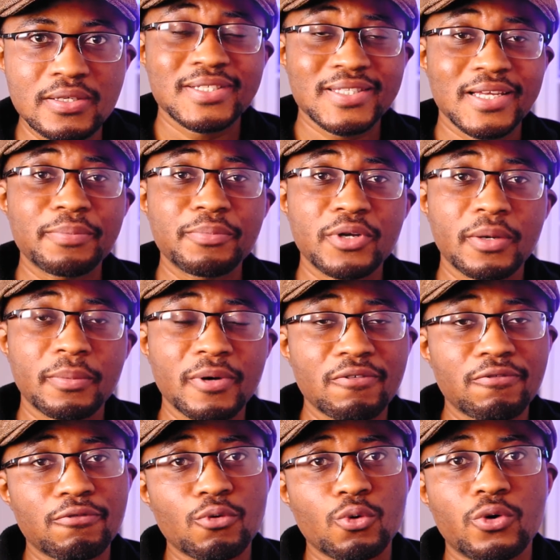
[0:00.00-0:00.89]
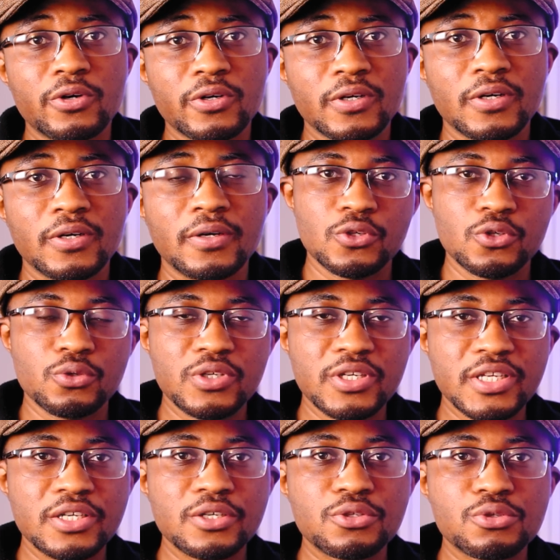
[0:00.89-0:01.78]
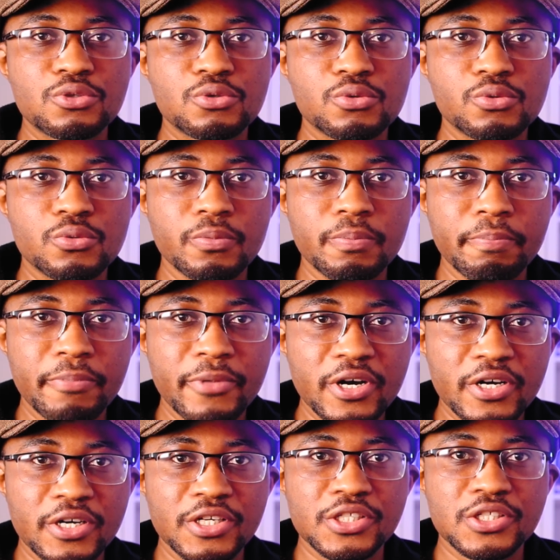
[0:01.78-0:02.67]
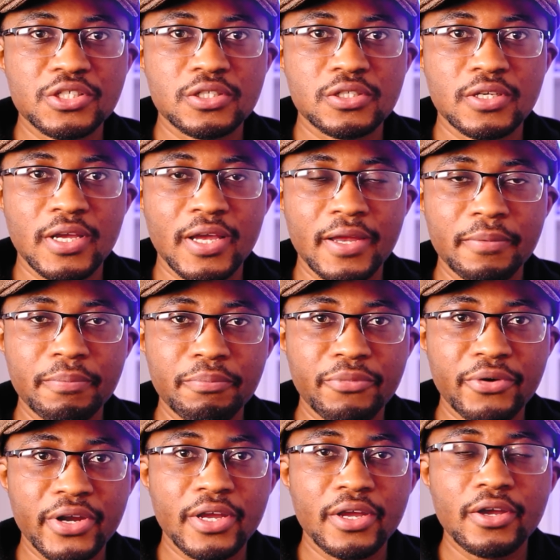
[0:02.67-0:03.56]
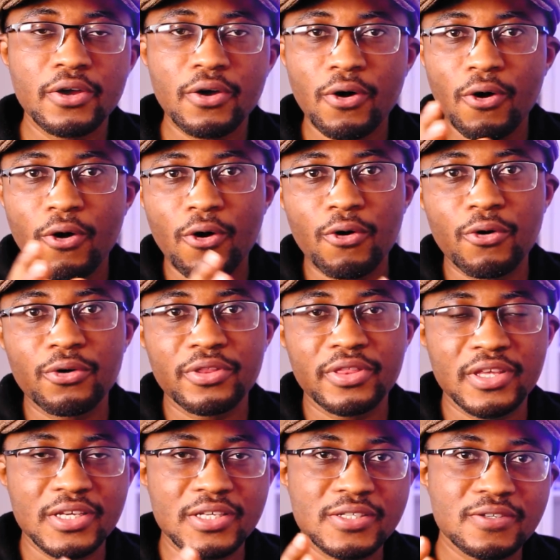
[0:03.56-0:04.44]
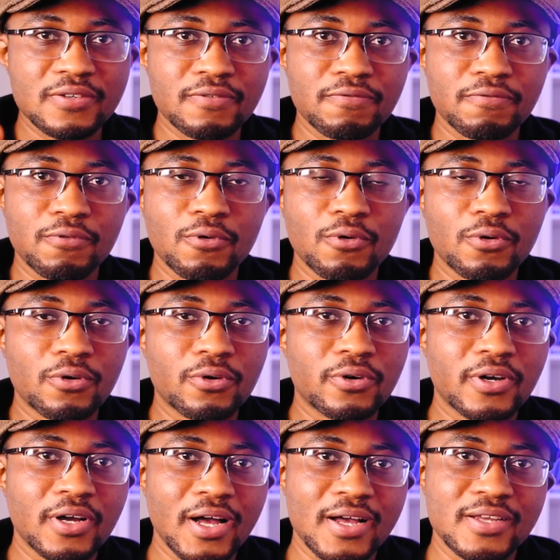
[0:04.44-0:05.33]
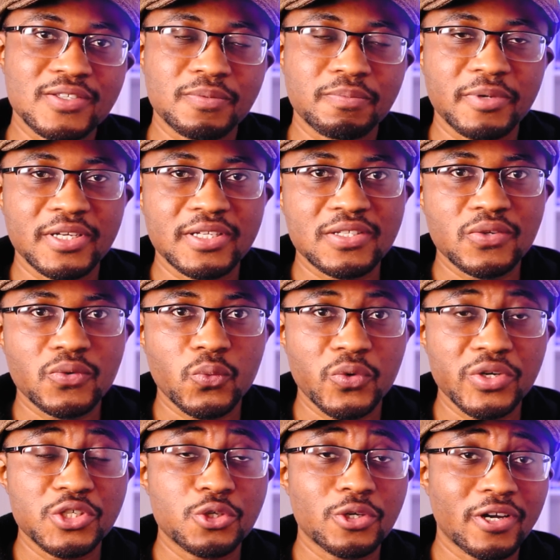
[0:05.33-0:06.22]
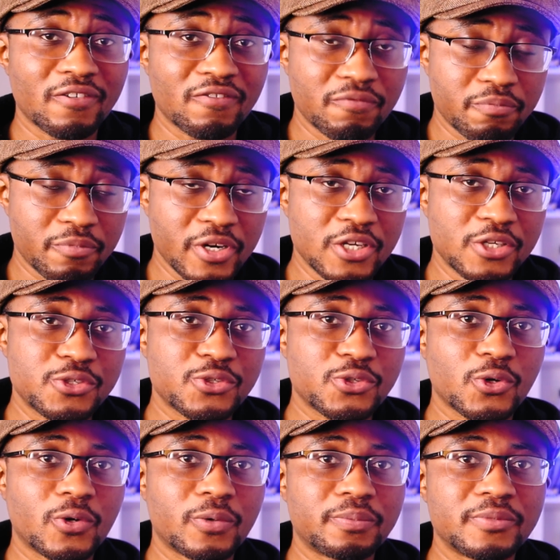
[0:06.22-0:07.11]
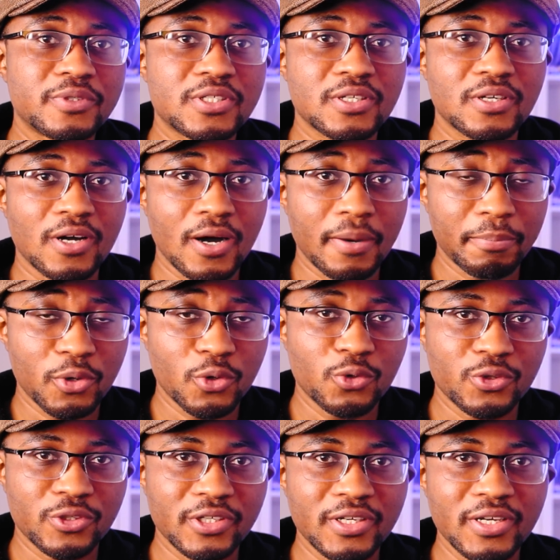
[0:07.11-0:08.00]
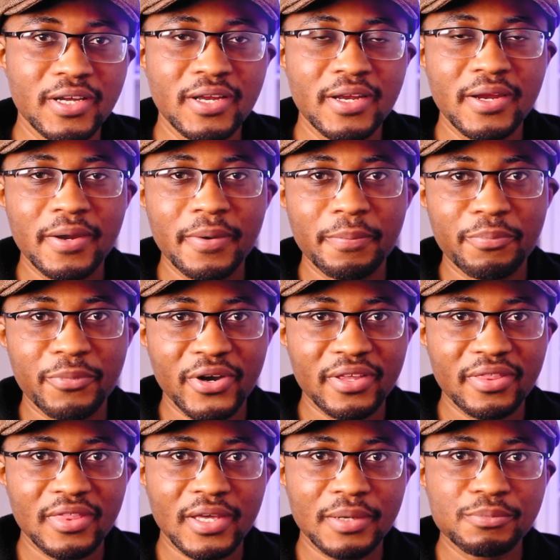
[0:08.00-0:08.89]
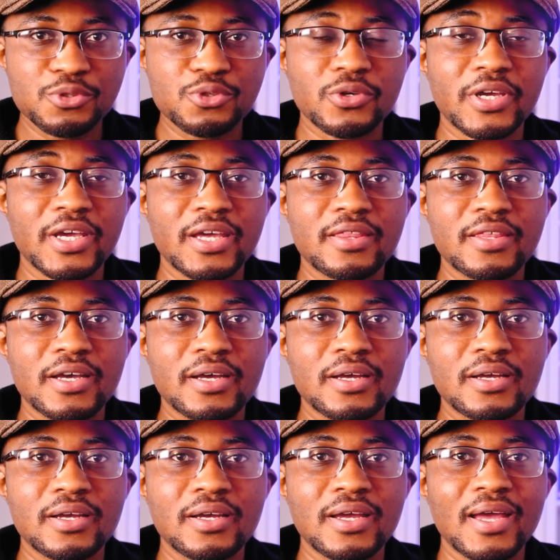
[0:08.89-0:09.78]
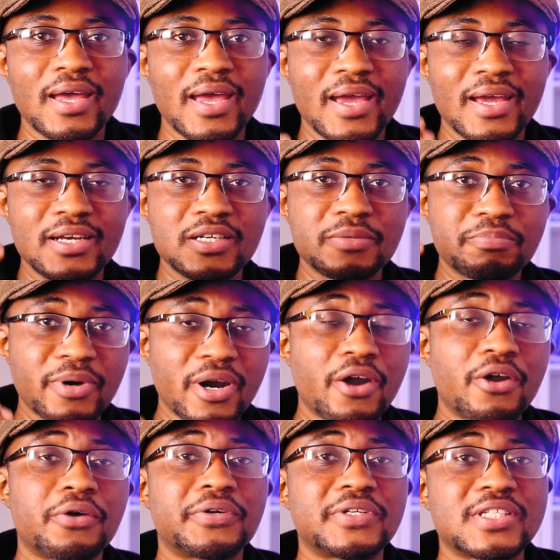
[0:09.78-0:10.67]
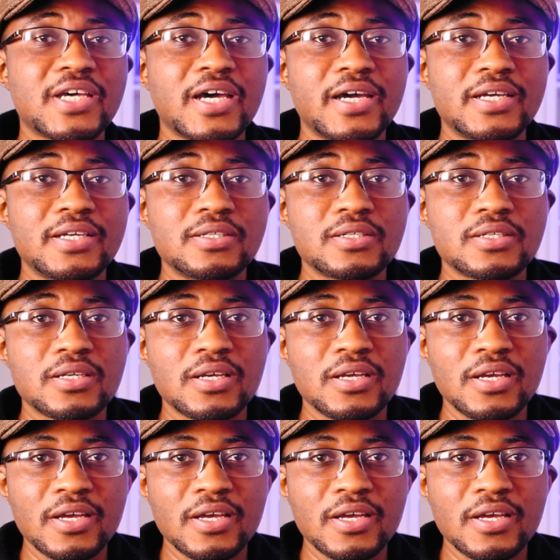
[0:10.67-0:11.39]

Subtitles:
Step number 4, you need to merge and bring all these 4 aspects which you have brainstormed upon, bring them together and prioritize.